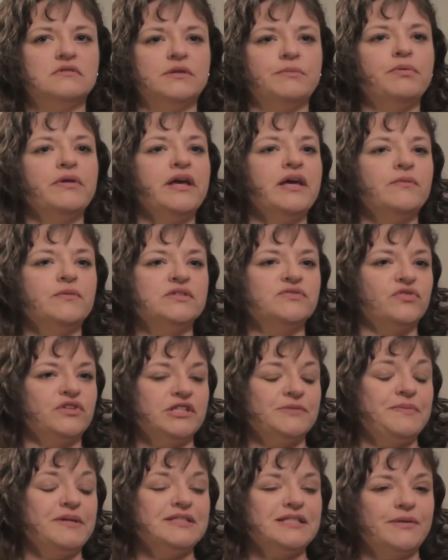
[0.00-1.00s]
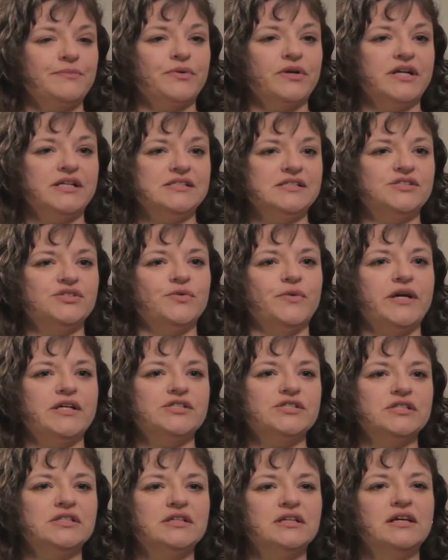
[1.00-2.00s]
The plan was for it to be a temporary
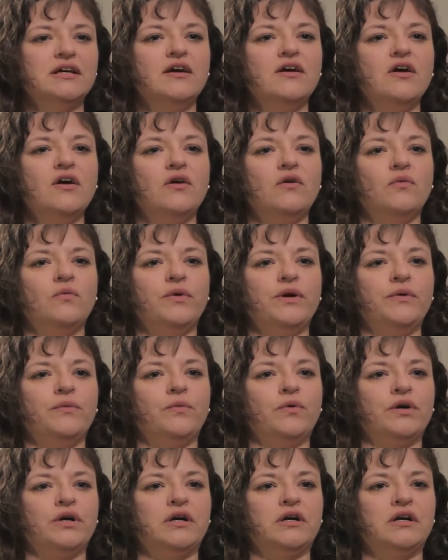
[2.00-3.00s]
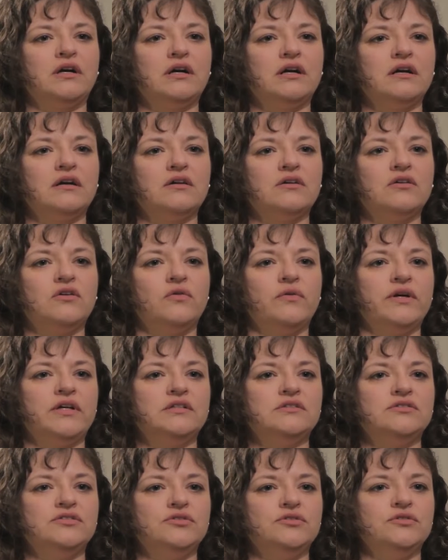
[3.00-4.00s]
situation. We were
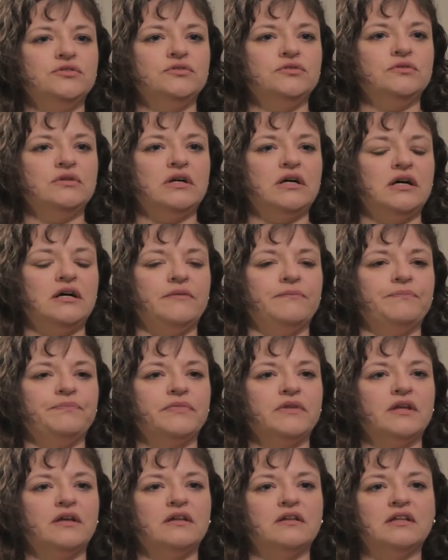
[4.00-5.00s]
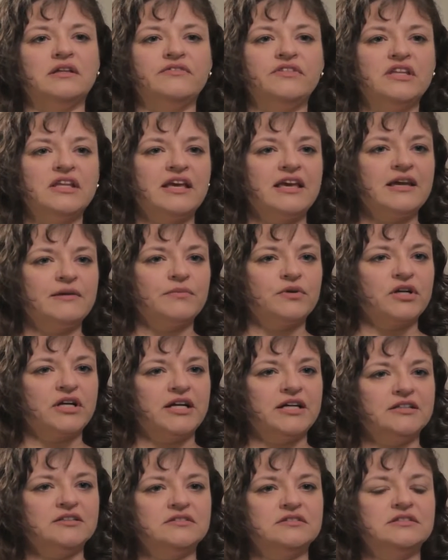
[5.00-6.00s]
going to um, live at the
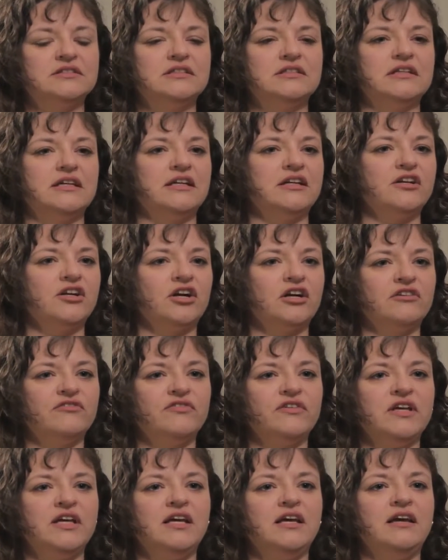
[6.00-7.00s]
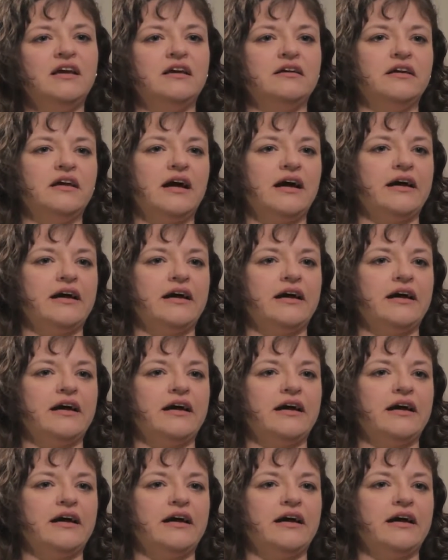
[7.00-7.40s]
campgrounds in an R V.